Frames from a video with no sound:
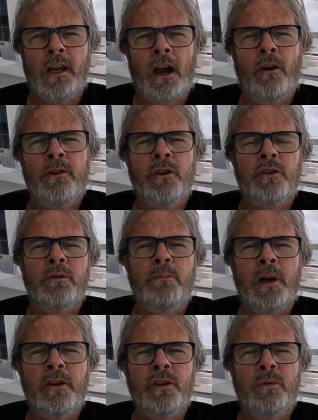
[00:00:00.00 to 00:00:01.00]
Our initial
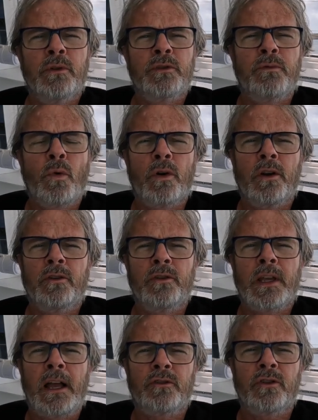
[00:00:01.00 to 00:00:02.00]
budget was
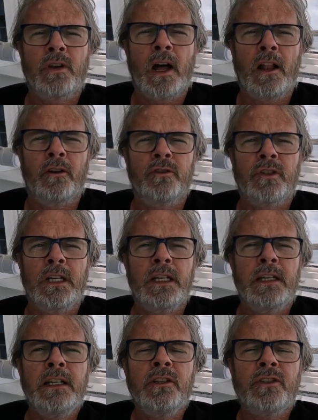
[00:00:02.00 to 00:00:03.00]
$400,000, and it
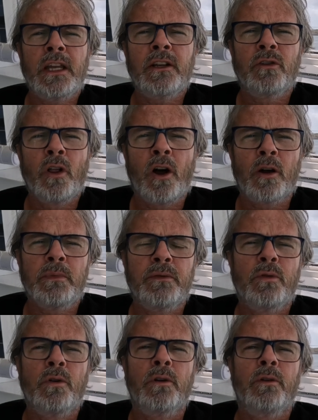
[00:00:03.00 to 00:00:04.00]
didn't take long
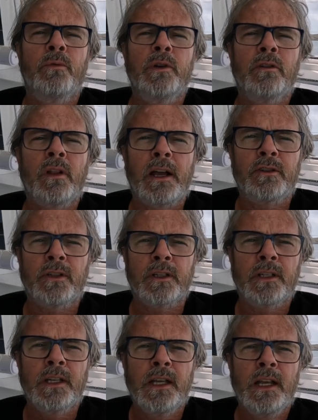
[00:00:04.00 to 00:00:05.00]
before realizing